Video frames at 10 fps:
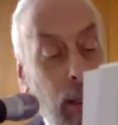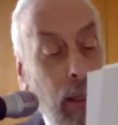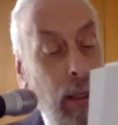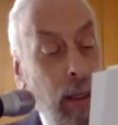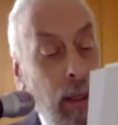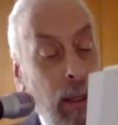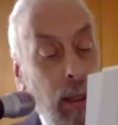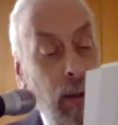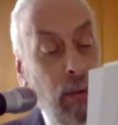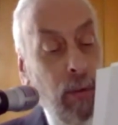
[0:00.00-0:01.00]

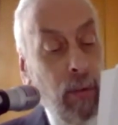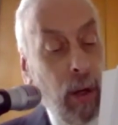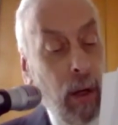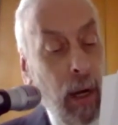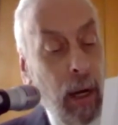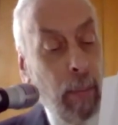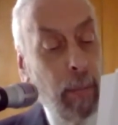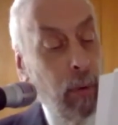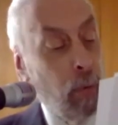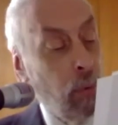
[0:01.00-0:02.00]
Zahab
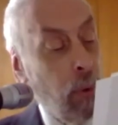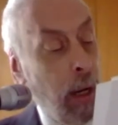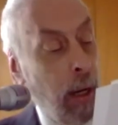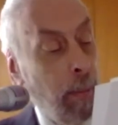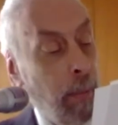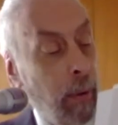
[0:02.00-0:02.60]
or Zuhab